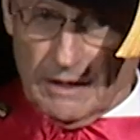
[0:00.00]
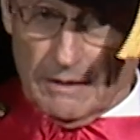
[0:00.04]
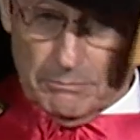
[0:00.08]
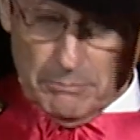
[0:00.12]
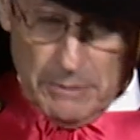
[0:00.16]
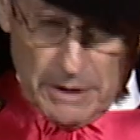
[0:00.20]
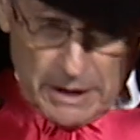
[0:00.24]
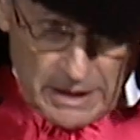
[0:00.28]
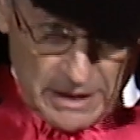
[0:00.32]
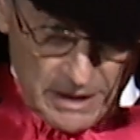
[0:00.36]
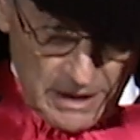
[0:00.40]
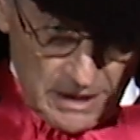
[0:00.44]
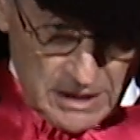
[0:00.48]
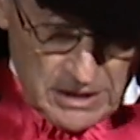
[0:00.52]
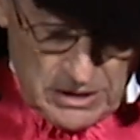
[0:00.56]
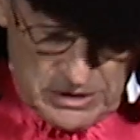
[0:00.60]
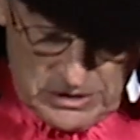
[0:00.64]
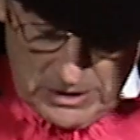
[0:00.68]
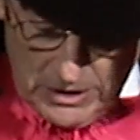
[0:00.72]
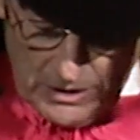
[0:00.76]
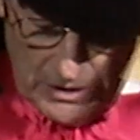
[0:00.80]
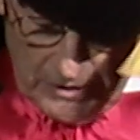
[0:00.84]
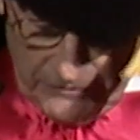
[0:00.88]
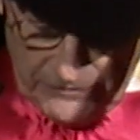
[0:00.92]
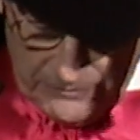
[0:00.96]
But it is
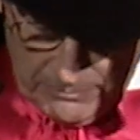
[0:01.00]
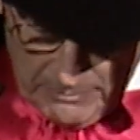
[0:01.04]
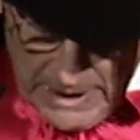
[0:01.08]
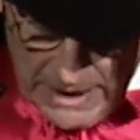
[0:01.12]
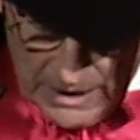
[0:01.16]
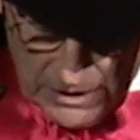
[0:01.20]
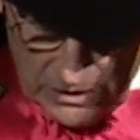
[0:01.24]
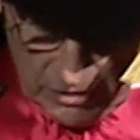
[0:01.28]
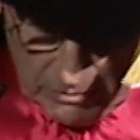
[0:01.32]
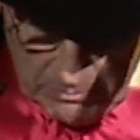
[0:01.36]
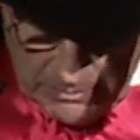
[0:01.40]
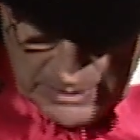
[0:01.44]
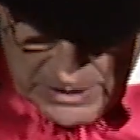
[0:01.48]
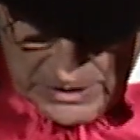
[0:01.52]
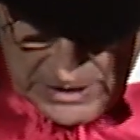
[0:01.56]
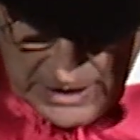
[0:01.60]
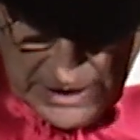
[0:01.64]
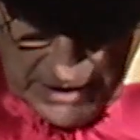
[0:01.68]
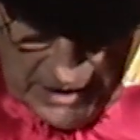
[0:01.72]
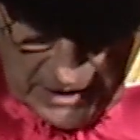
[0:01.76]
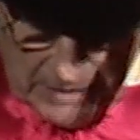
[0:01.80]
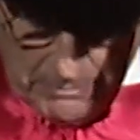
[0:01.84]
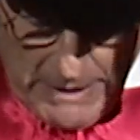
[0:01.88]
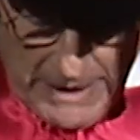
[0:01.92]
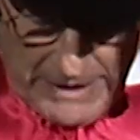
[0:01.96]
tough, make no
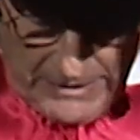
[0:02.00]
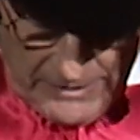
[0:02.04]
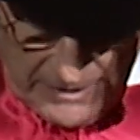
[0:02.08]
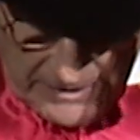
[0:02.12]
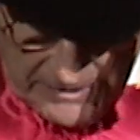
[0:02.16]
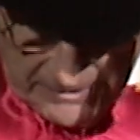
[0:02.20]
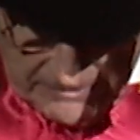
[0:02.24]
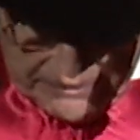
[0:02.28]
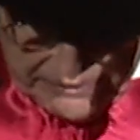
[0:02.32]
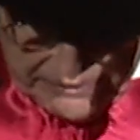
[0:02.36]
mistake about it.